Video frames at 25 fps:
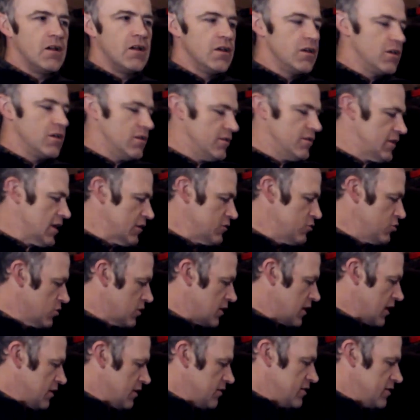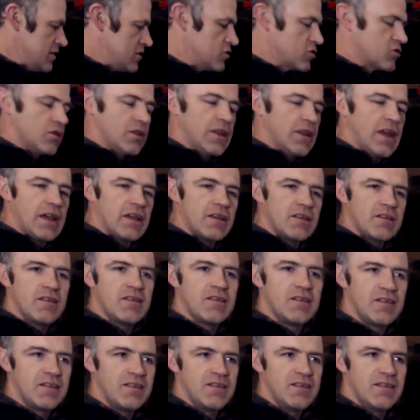then you can disconnect,
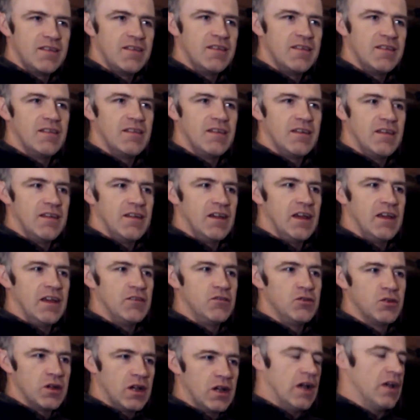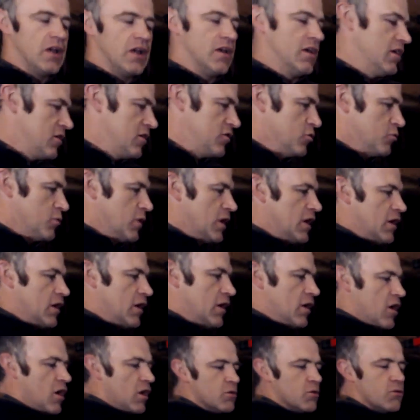and you will
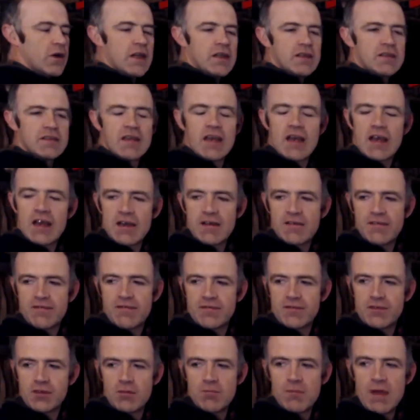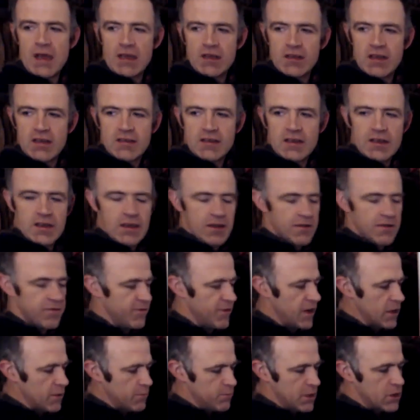always have the magnetic
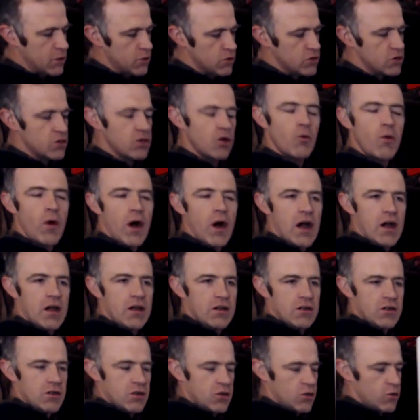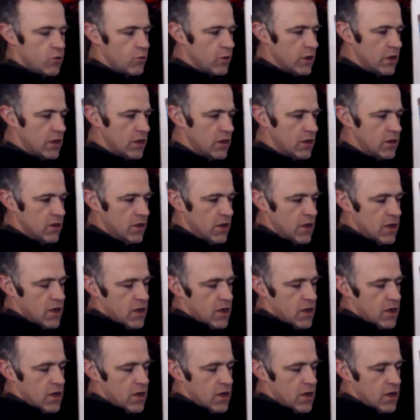effect, because the wire will